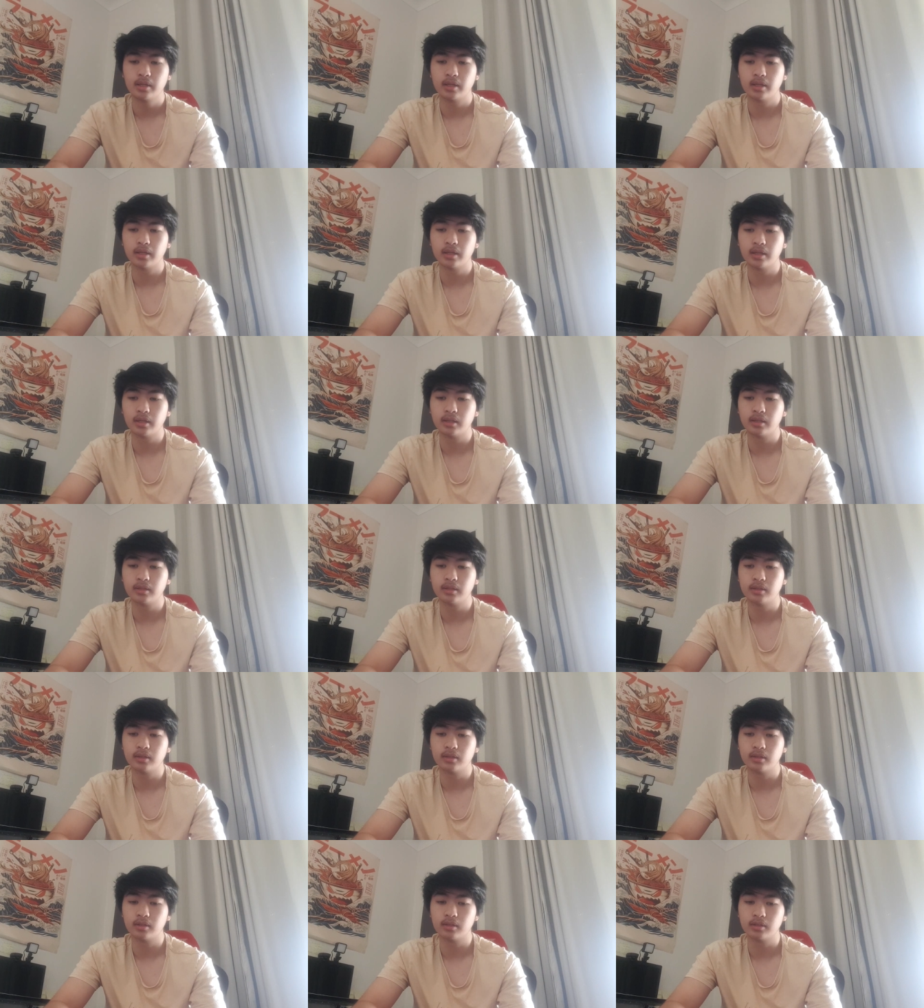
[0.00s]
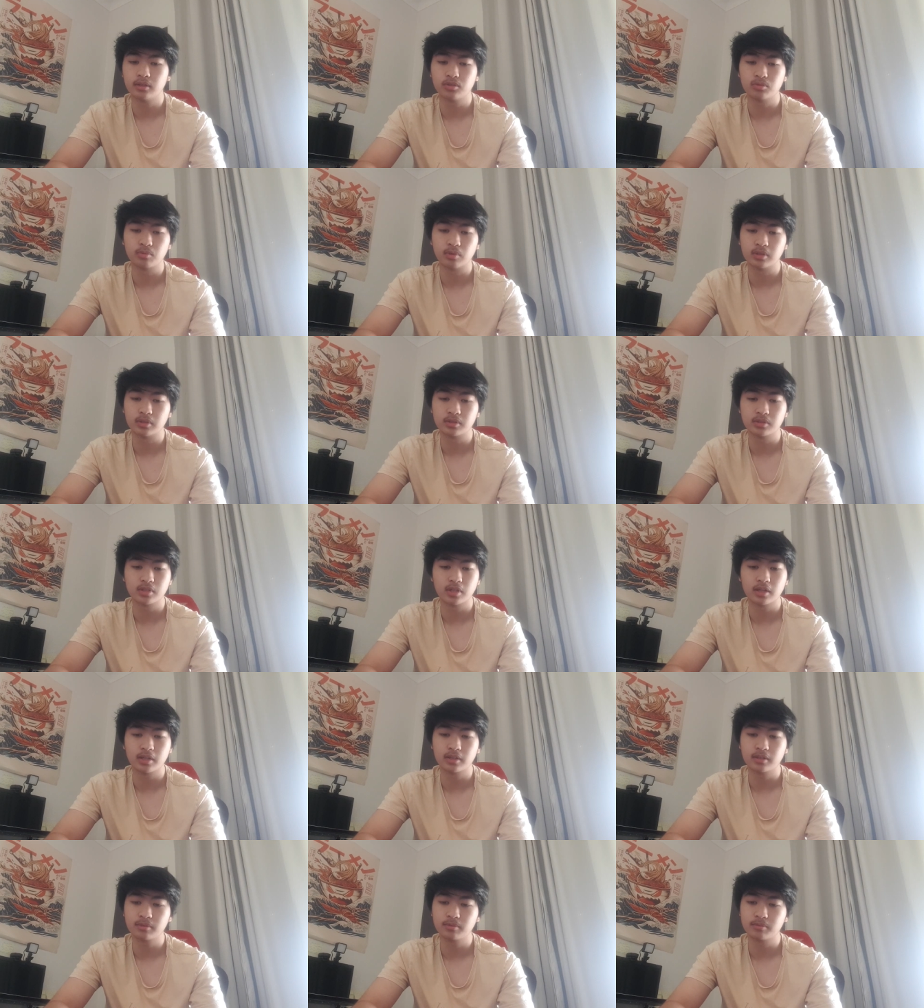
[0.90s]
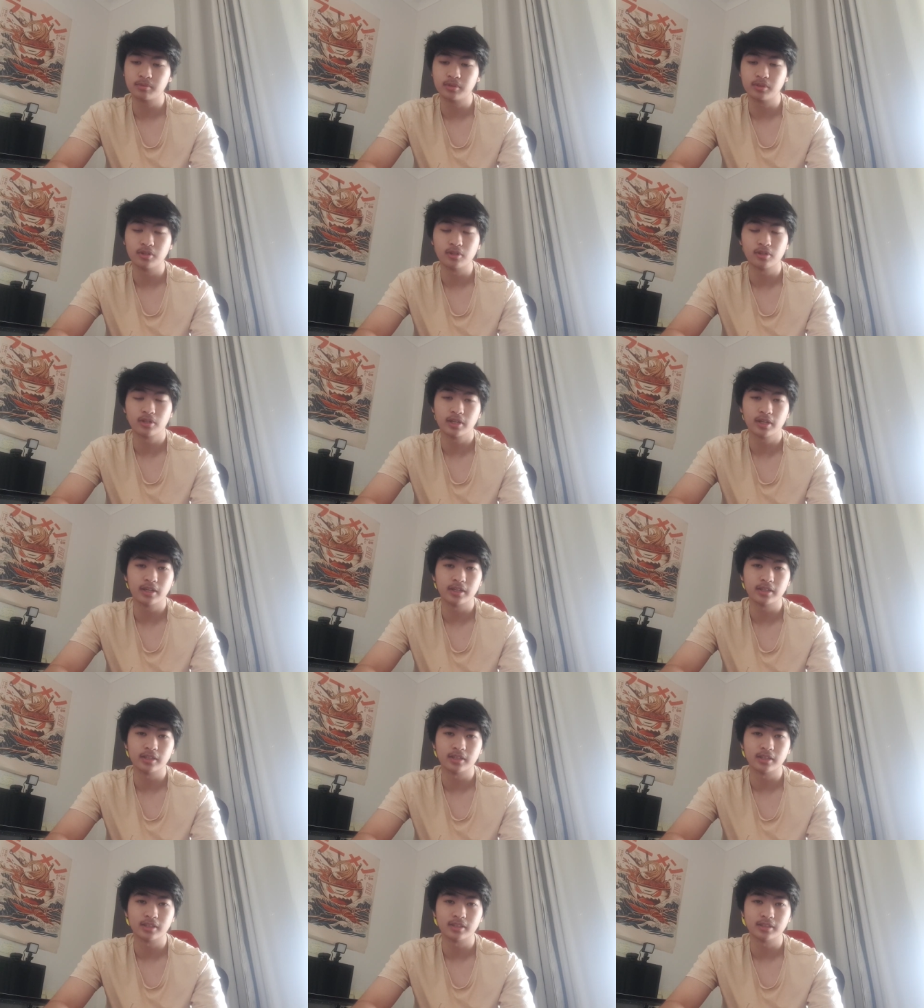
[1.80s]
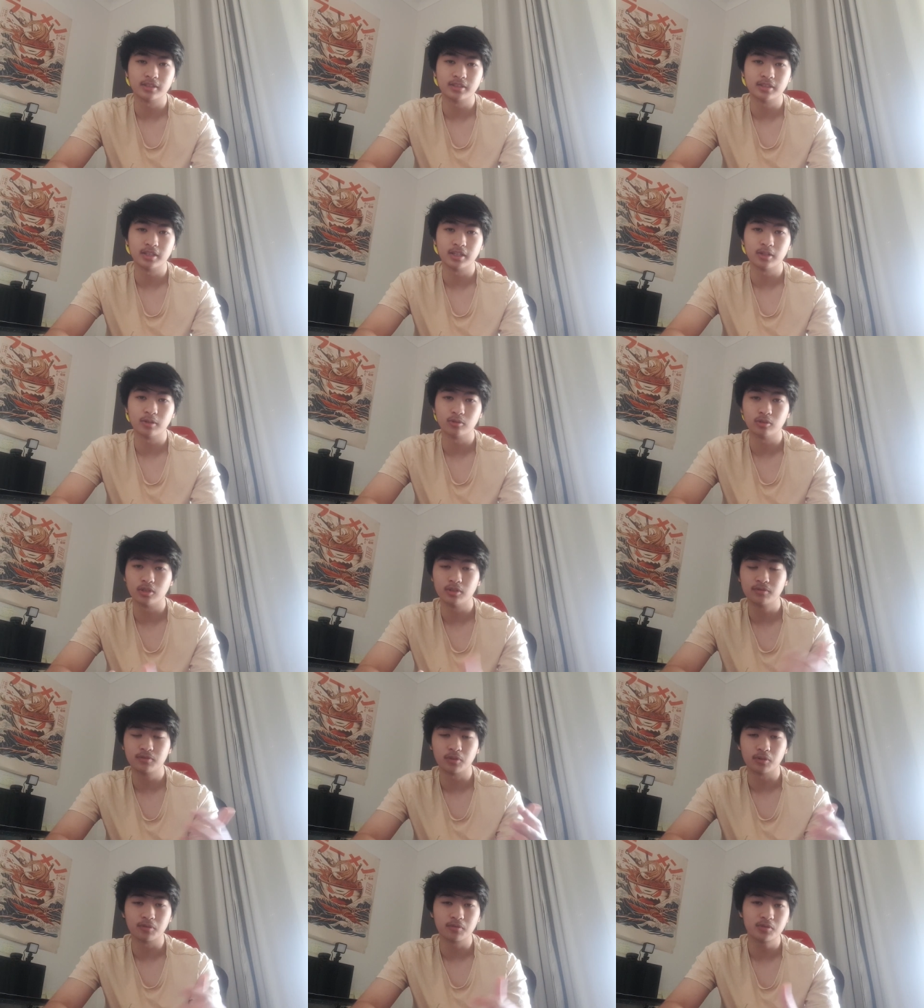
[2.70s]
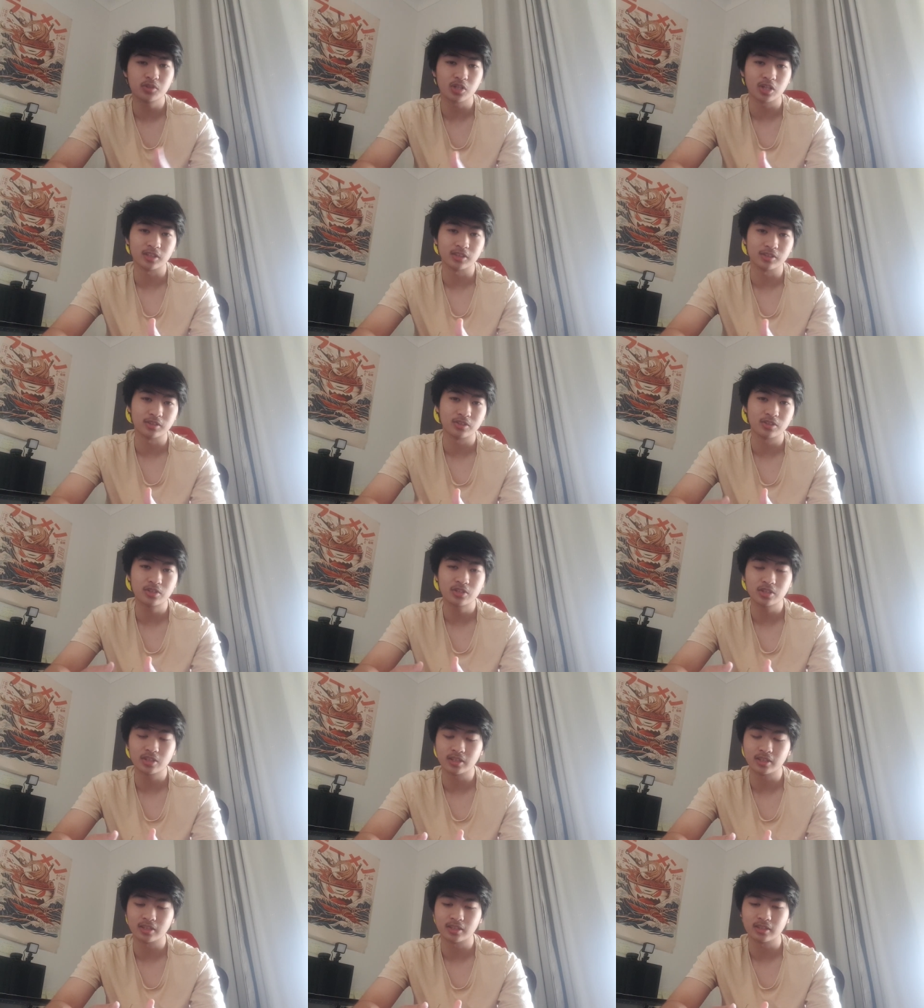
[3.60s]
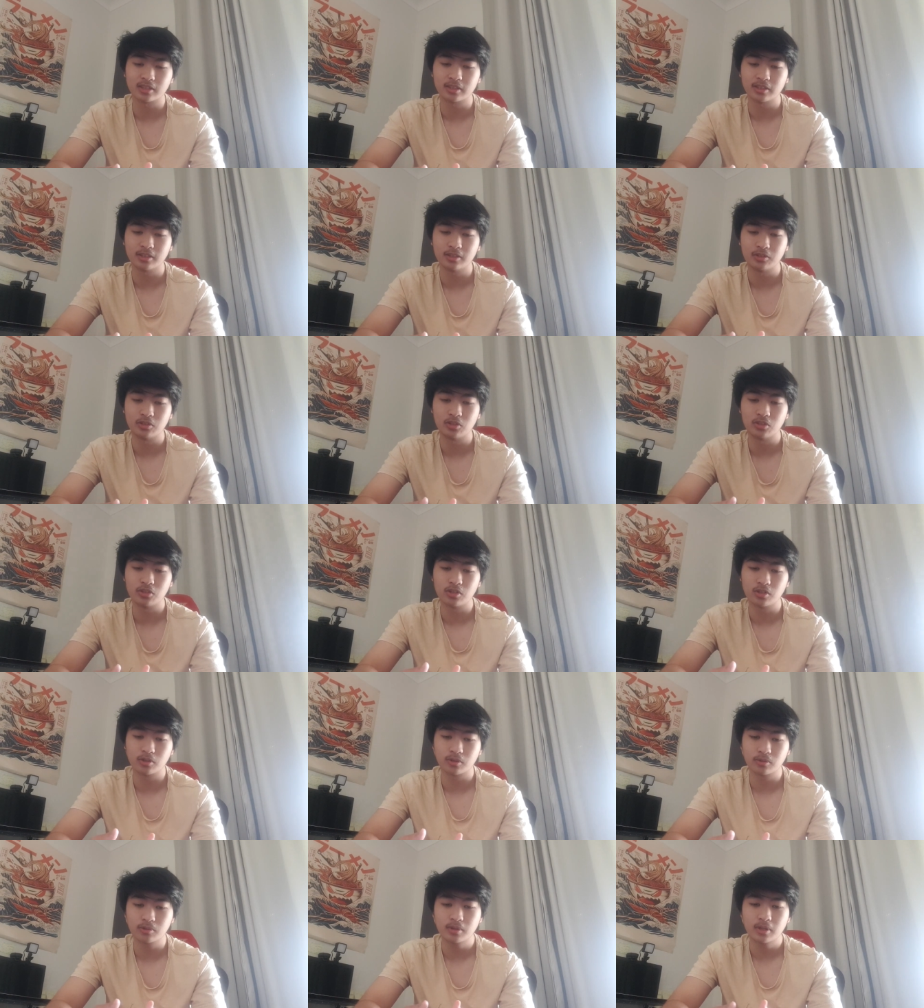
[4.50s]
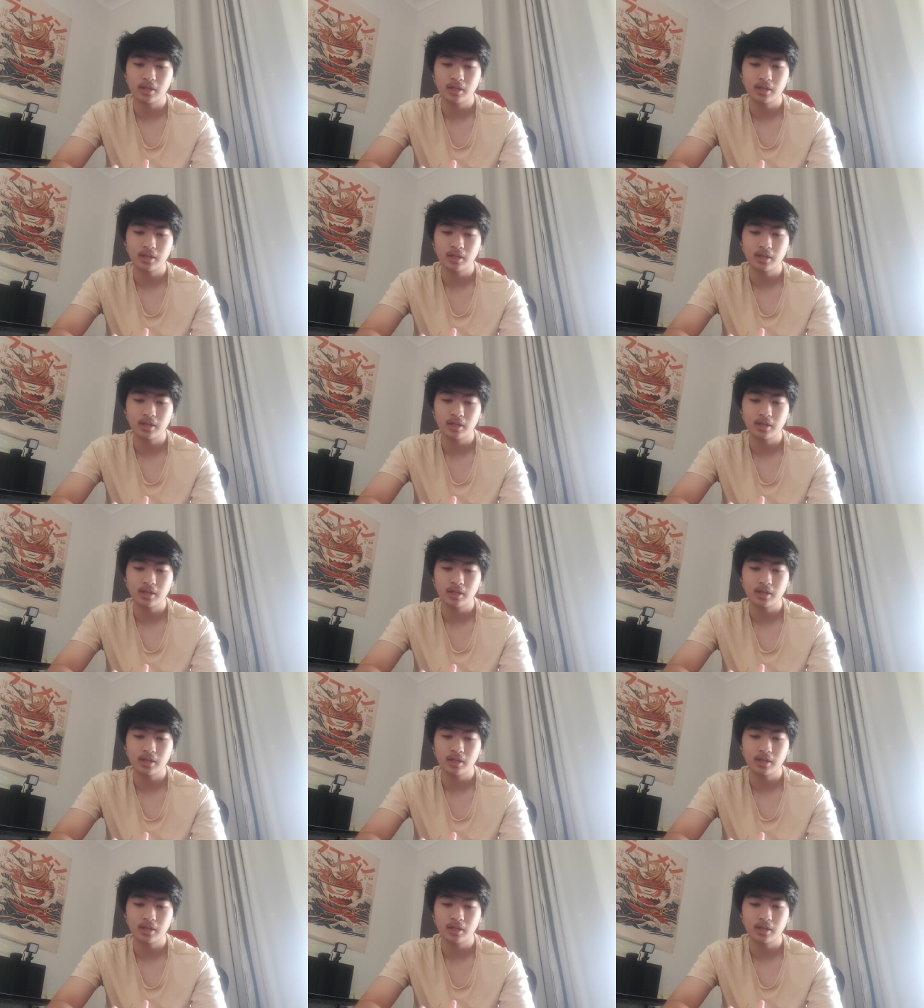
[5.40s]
and as well as that, we got a DL Liftoff Challenge in DL,